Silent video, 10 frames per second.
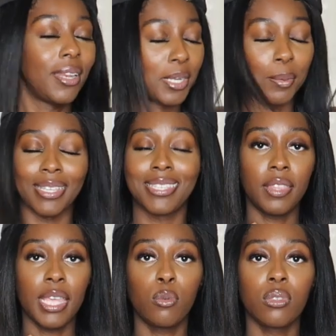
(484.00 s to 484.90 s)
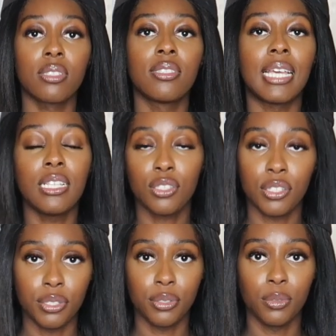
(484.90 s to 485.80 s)
But anyways, they will send
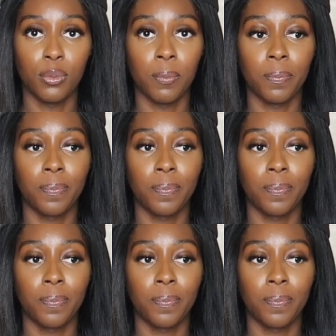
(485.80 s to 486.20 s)
you